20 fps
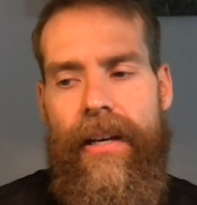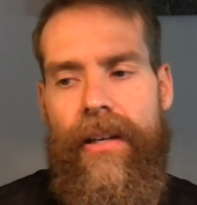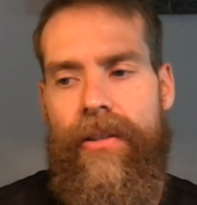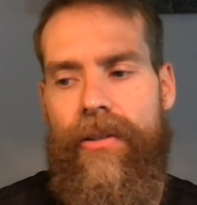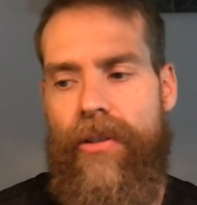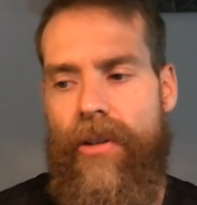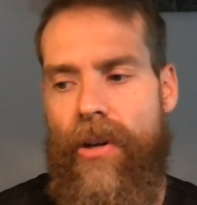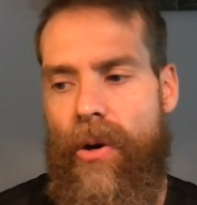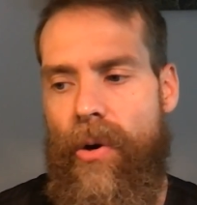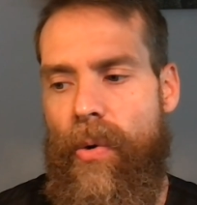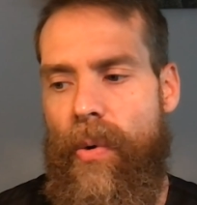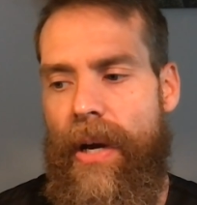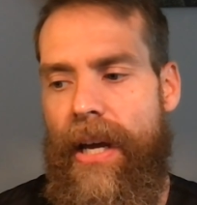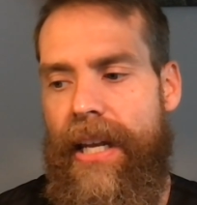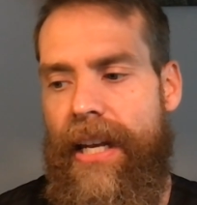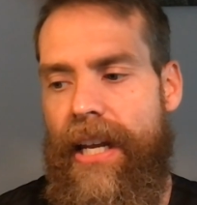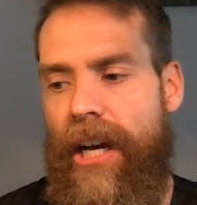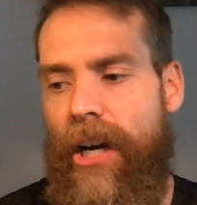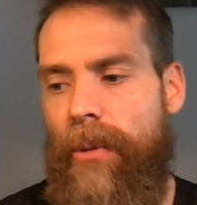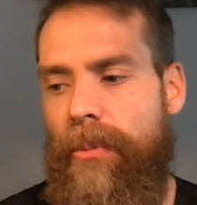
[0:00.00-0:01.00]
So
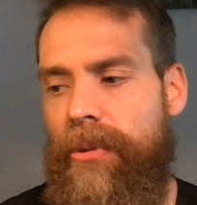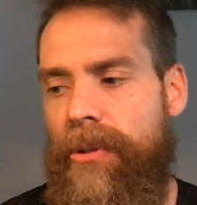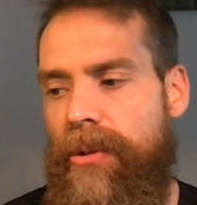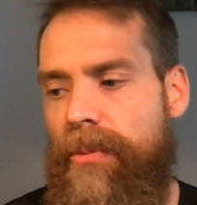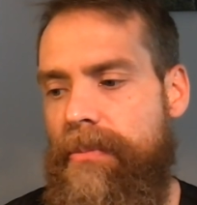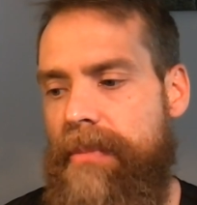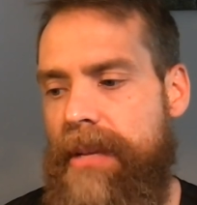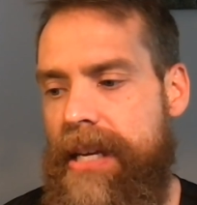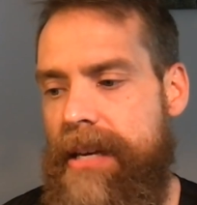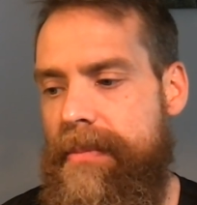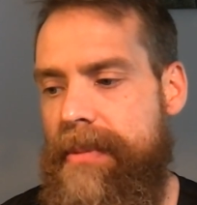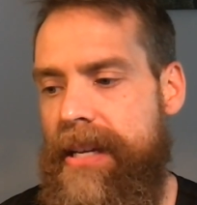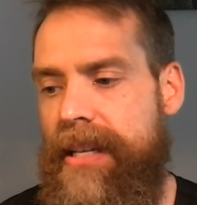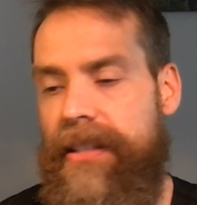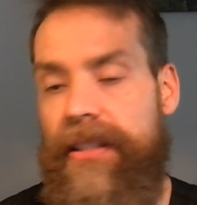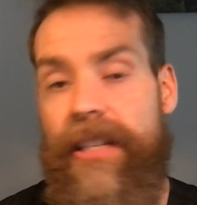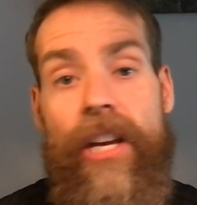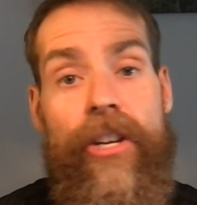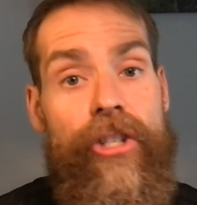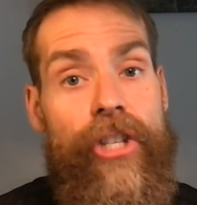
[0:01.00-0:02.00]
it helps me be
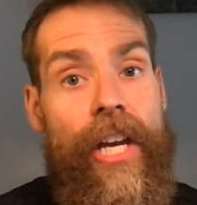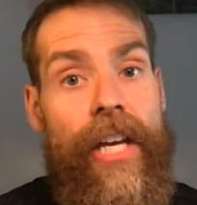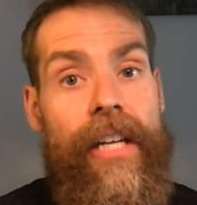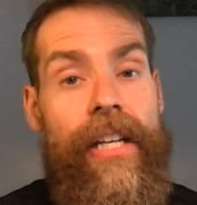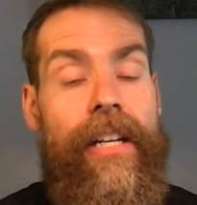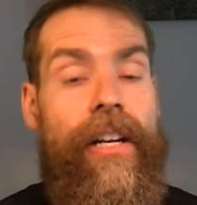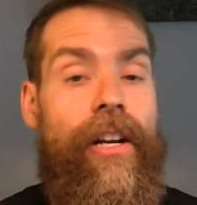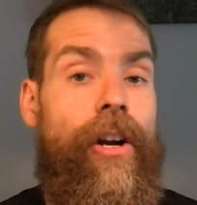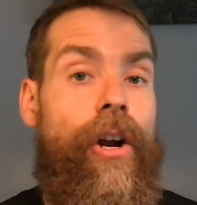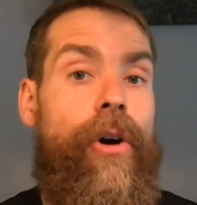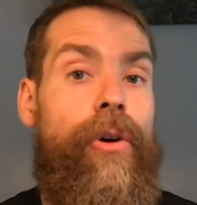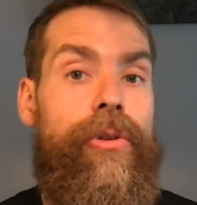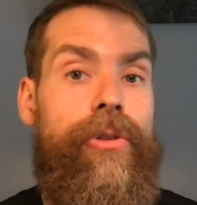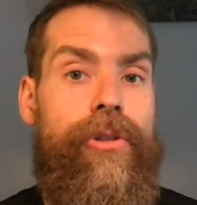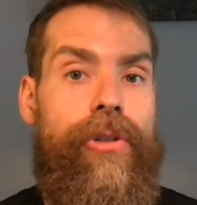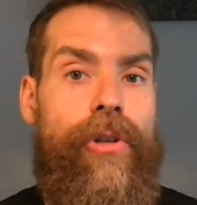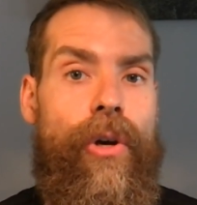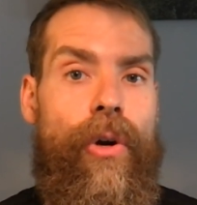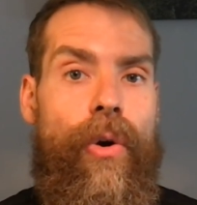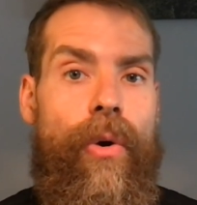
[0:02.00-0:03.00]
satiated. And
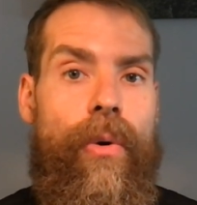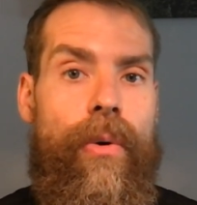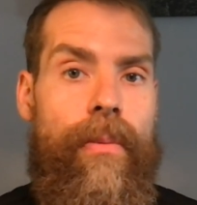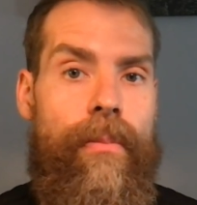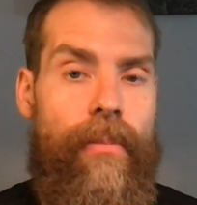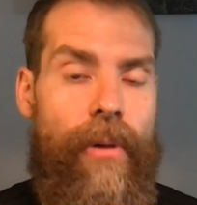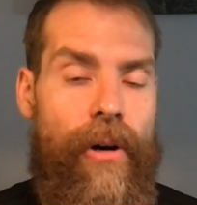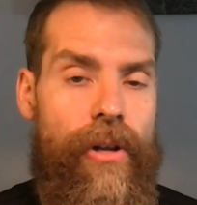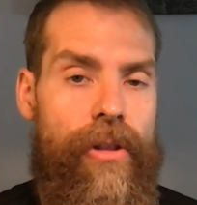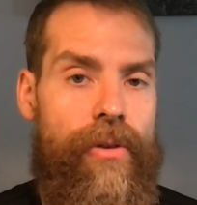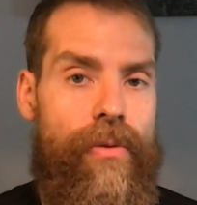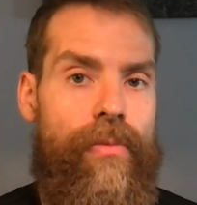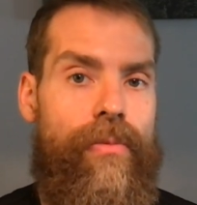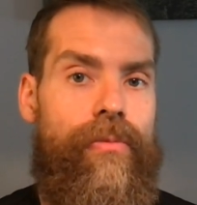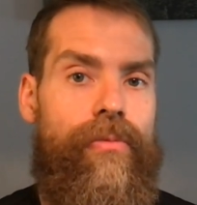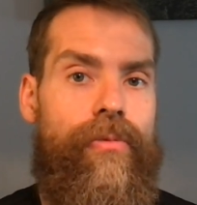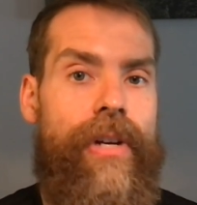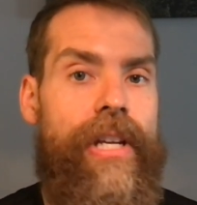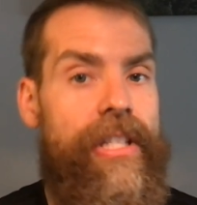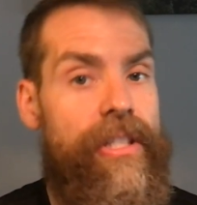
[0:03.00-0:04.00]
also, part of the
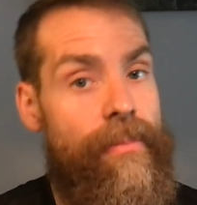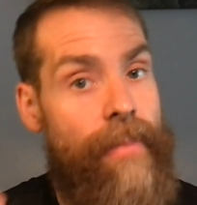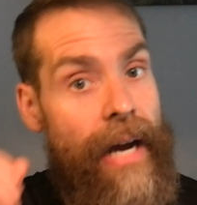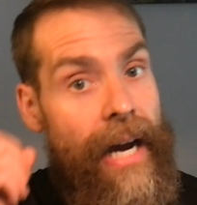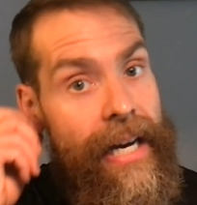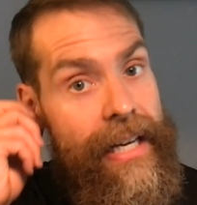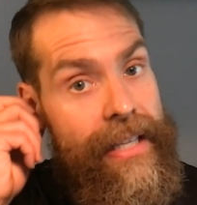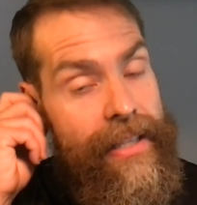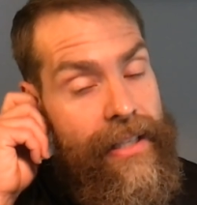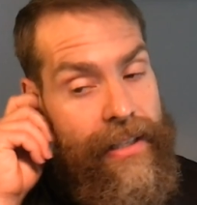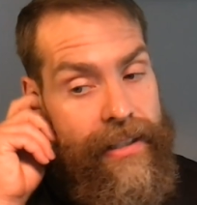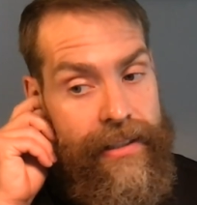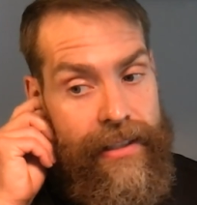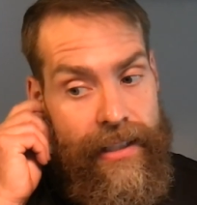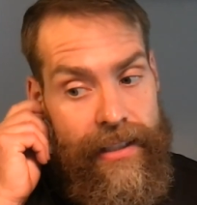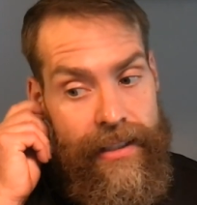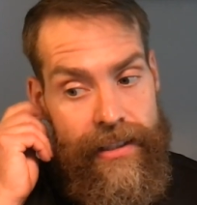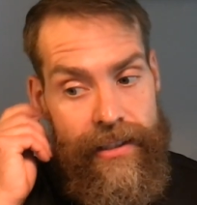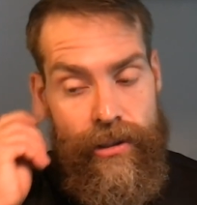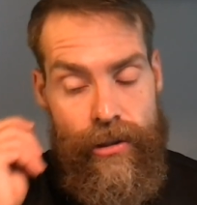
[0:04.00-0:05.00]
reason behind this
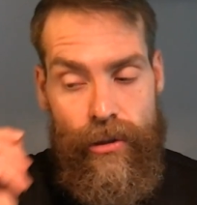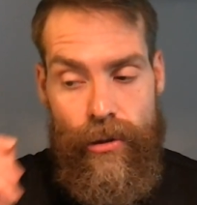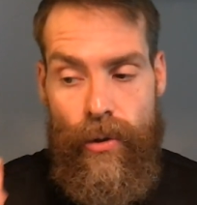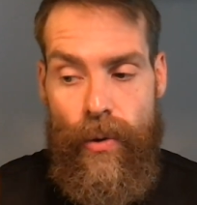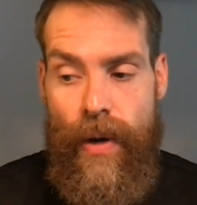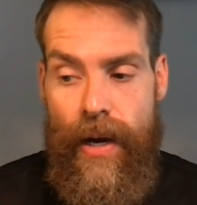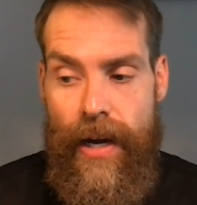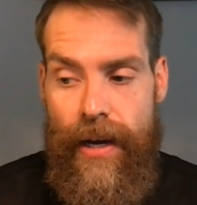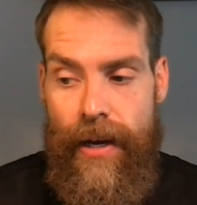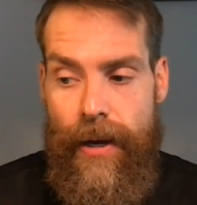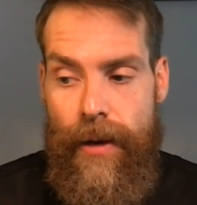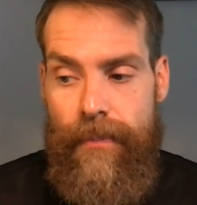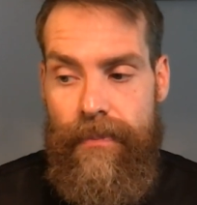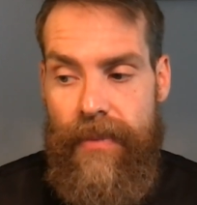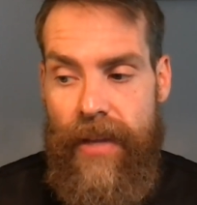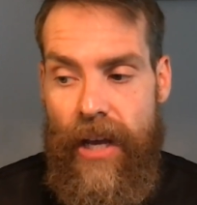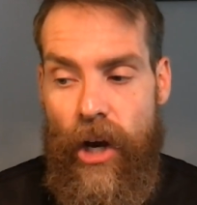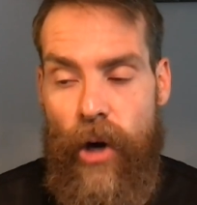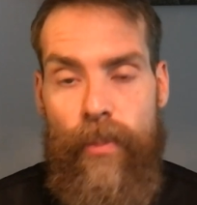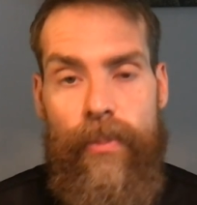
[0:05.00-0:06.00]
is to
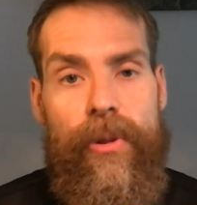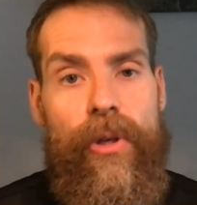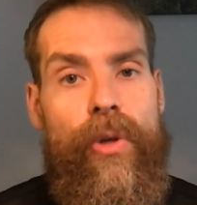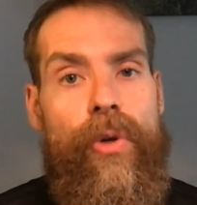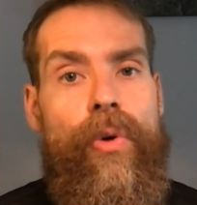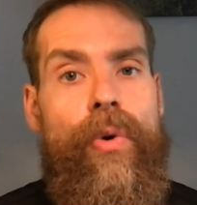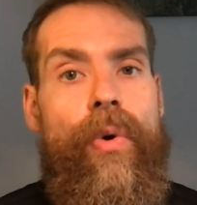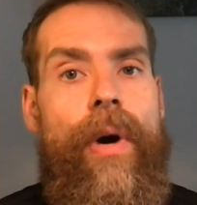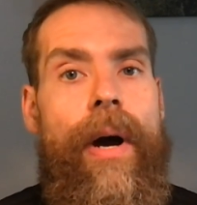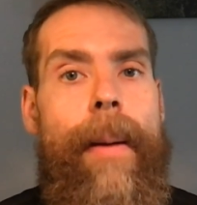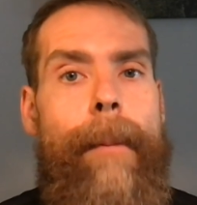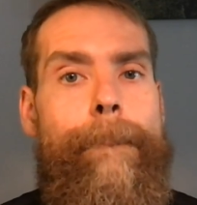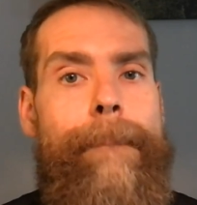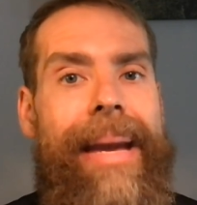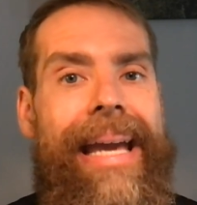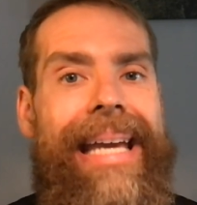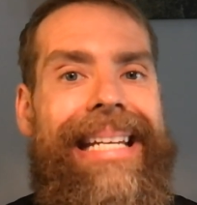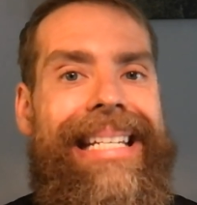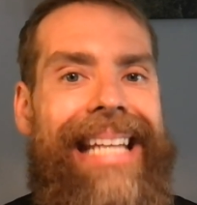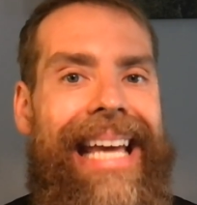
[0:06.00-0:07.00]
help you
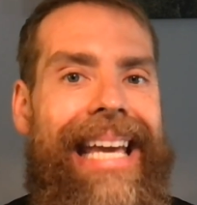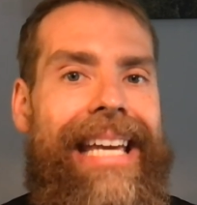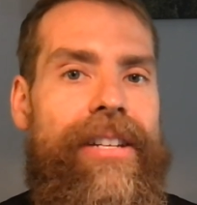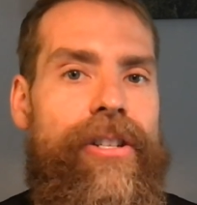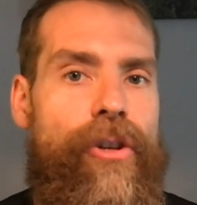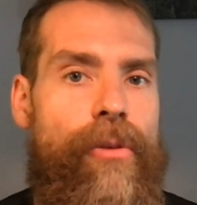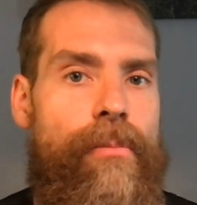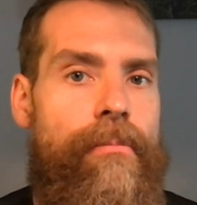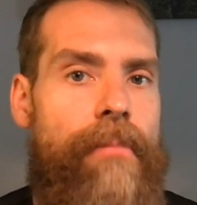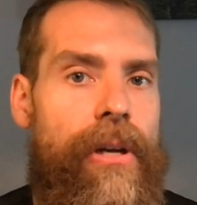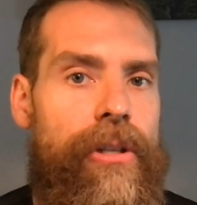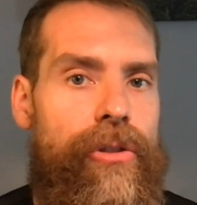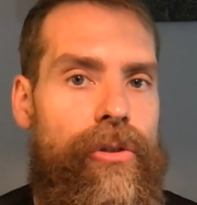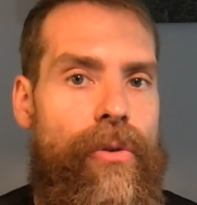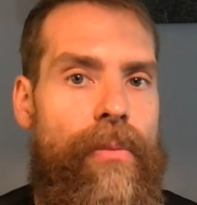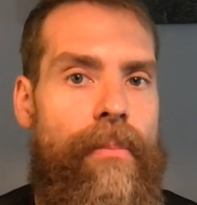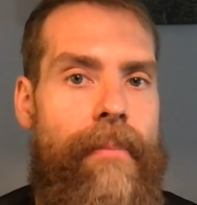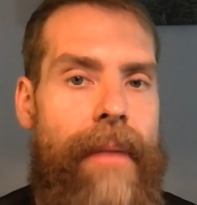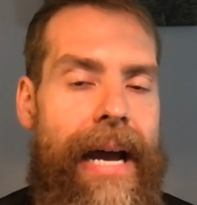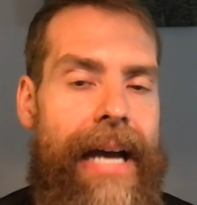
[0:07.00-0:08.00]
maintain your
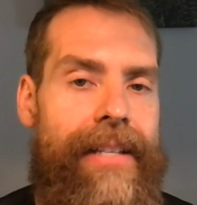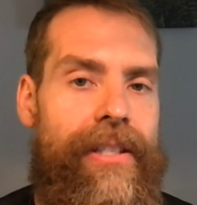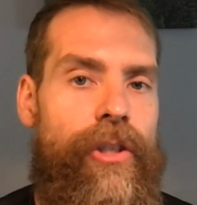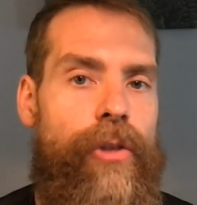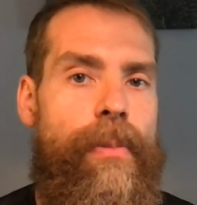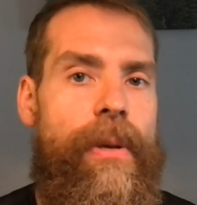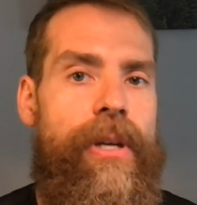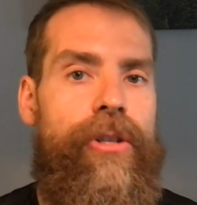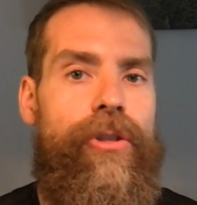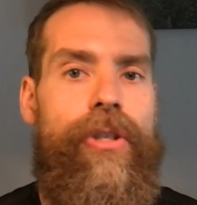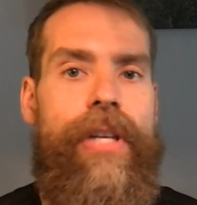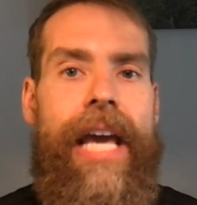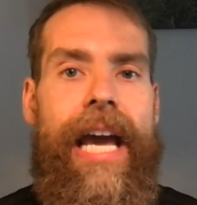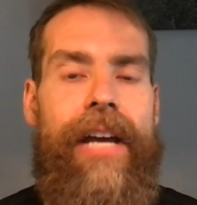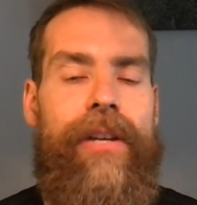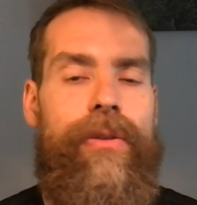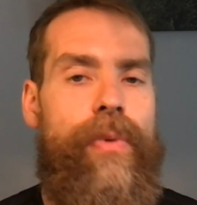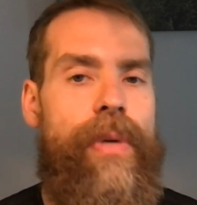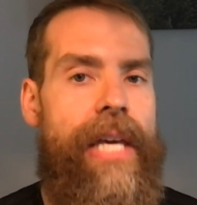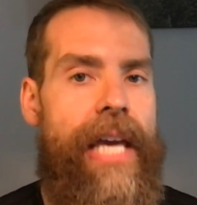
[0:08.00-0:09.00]
muscle mass, especially
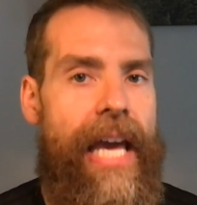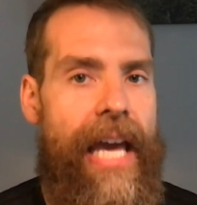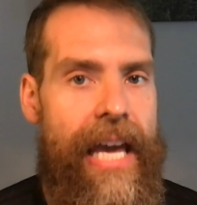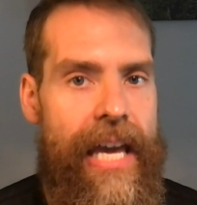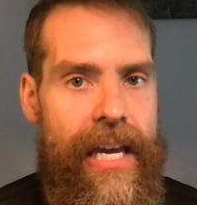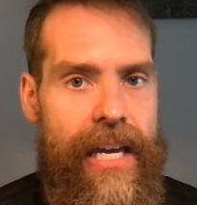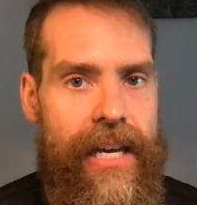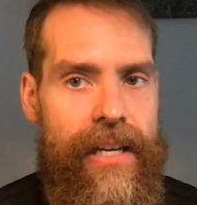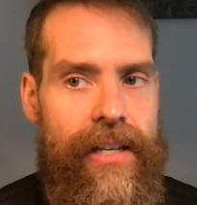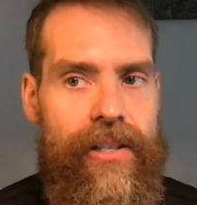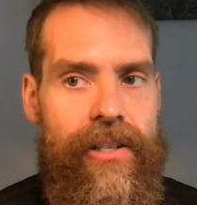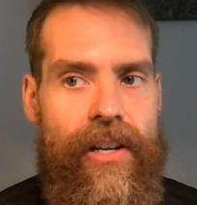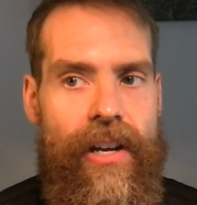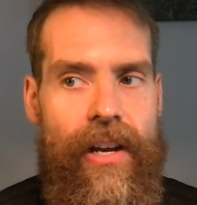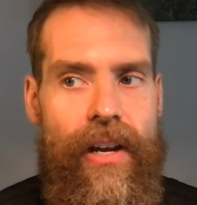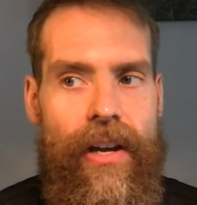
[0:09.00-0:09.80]
as we age.